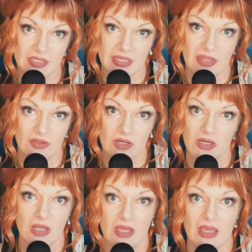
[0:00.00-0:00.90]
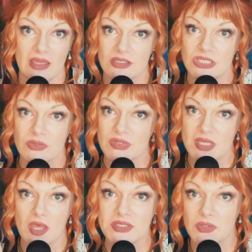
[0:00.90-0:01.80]
together, and she was
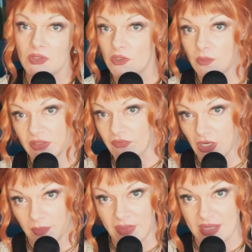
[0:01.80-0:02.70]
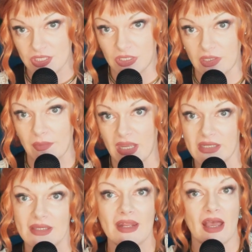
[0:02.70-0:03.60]
also known to be very magically
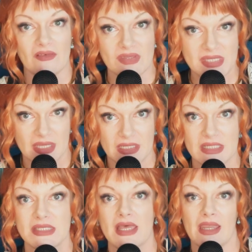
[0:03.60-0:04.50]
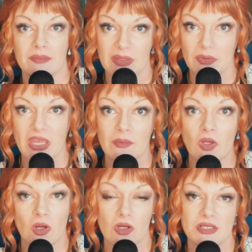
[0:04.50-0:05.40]
minded, have the second sight. People came to
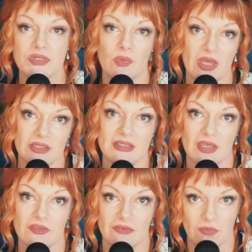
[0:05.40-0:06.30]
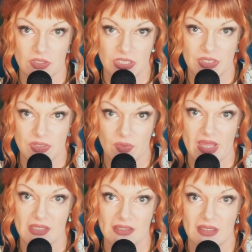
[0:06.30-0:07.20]
her as well to get their fortunes
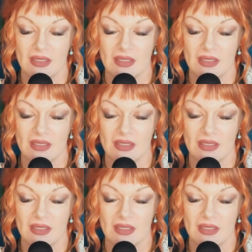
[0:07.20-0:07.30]
read.